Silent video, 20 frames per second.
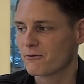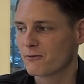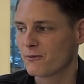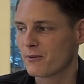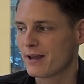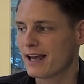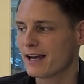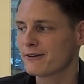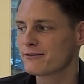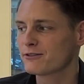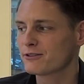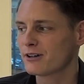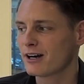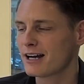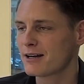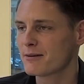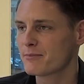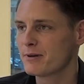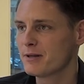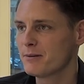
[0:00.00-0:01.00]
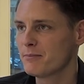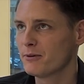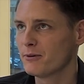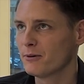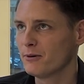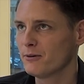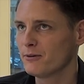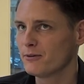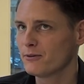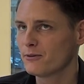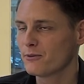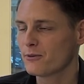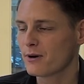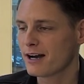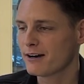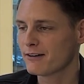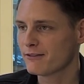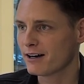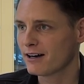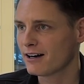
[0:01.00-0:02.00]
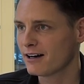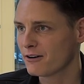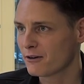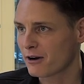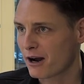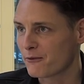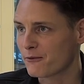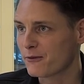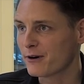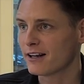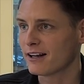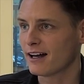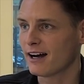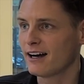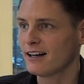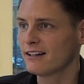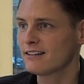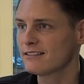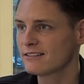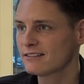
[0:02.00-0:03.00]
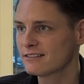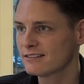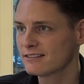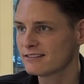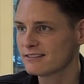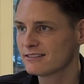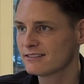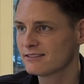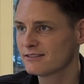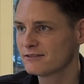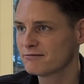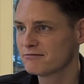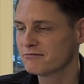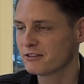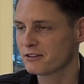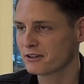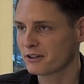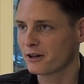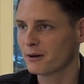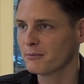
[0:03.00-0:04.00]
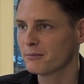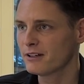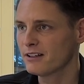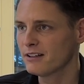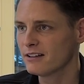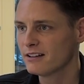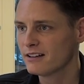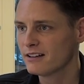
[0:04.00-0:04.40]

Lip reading: We have to hire people who have a real heart for the company,